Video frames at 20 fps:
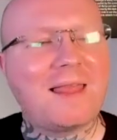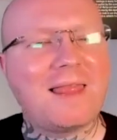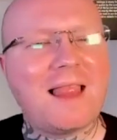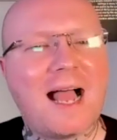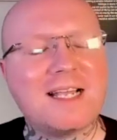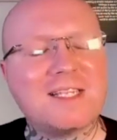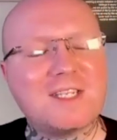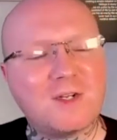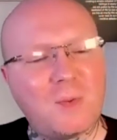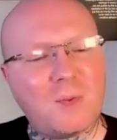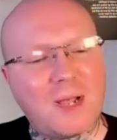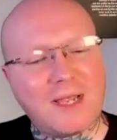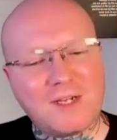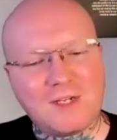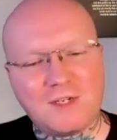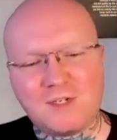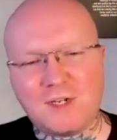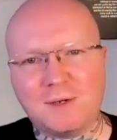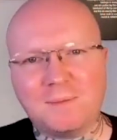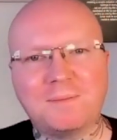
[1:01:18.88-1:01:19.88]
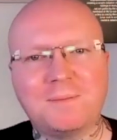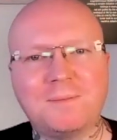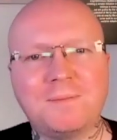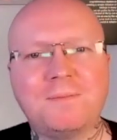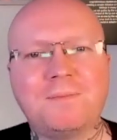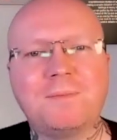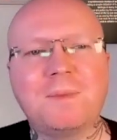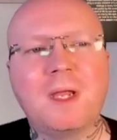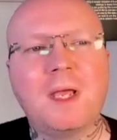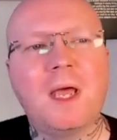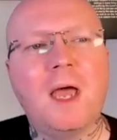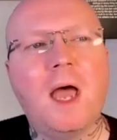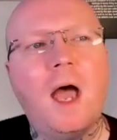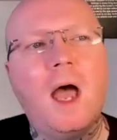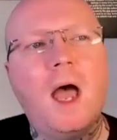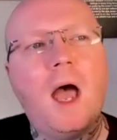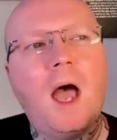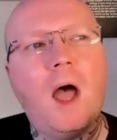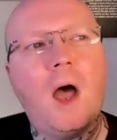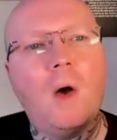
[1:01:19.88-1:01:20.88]
last question.
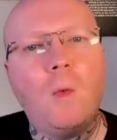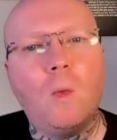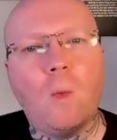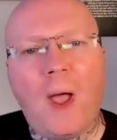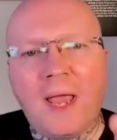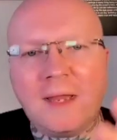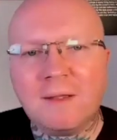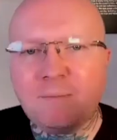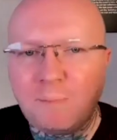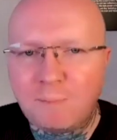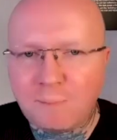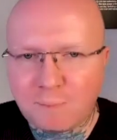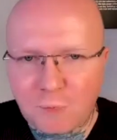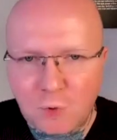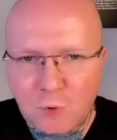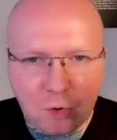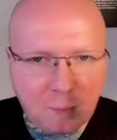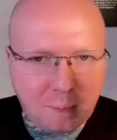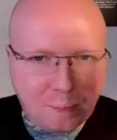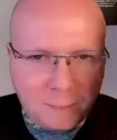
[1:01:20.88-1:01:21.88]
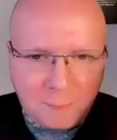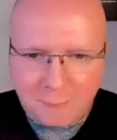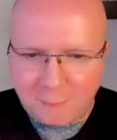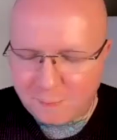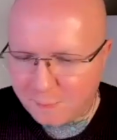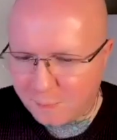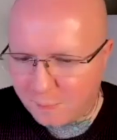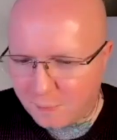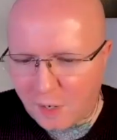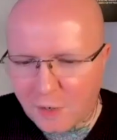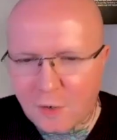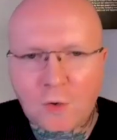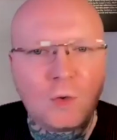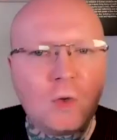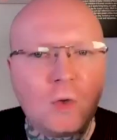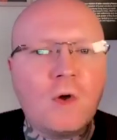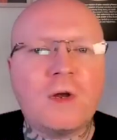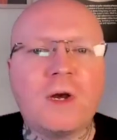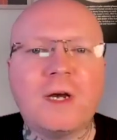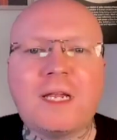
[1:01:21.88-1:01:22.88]
When you are no
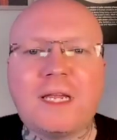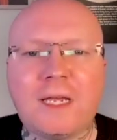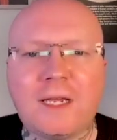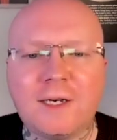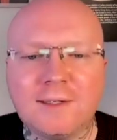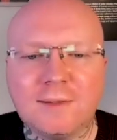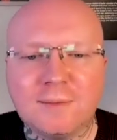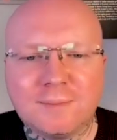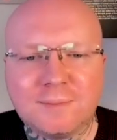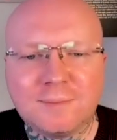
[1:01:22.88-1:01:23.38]
longer here,